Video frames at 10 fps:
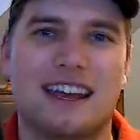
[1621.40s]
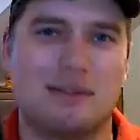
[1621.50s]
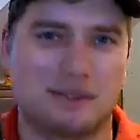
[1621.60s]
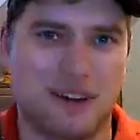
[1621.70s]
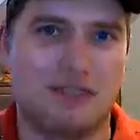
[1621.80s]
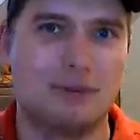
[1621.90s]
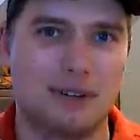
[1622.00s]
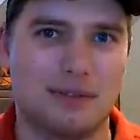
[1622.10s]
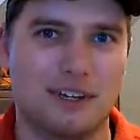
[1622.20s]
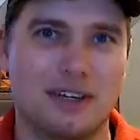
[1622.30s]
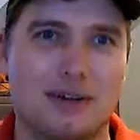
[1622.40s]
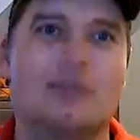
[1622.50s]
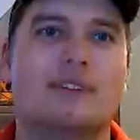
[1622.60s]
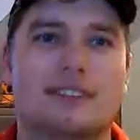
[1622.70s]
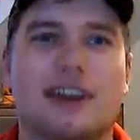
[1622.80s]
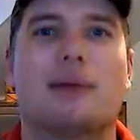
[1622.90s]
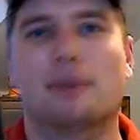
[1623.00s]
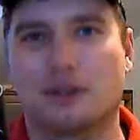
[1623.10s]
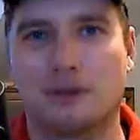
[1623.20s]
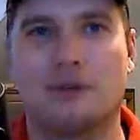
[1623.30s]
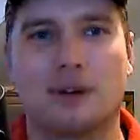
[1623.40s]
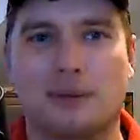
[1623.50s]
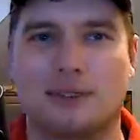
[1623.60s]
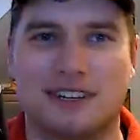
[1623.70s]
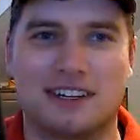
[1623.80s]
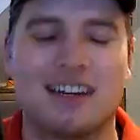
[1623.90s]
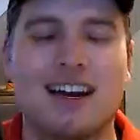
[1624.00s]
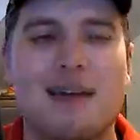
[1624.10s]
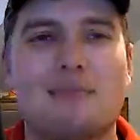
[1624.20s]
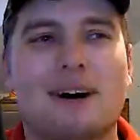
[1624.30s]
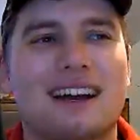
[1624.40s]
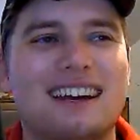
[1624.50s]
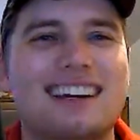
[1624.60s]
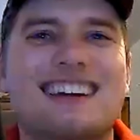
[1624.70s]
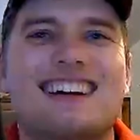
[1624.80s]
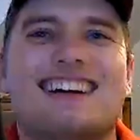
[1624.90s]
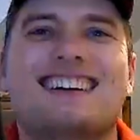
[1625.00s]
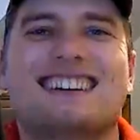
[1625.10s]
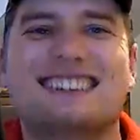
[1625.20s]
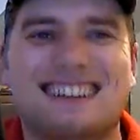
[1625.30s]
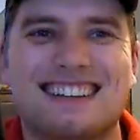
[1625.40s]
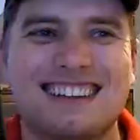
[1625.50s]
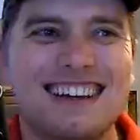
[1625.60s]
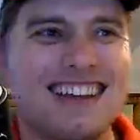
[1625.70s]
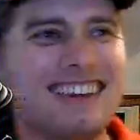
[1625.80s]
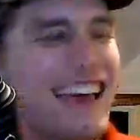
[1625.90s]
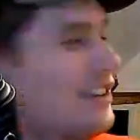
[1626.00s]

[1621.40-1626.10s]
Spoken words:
have a 5-minute video of this epic suit up scene. But that